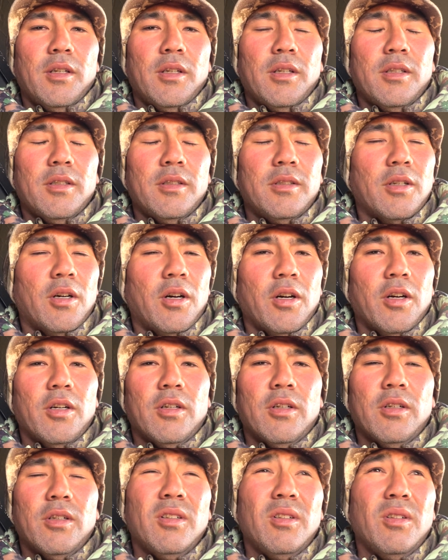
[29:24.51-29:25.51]
It's hard
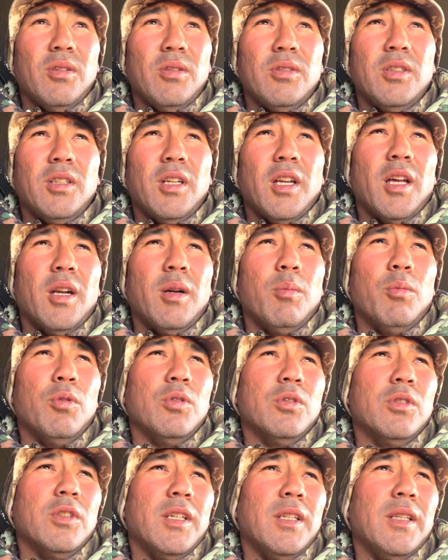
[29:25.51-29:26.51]
losing
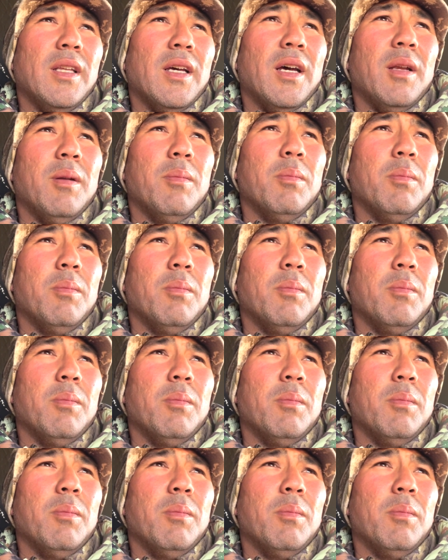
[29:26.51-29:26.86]
animals like that,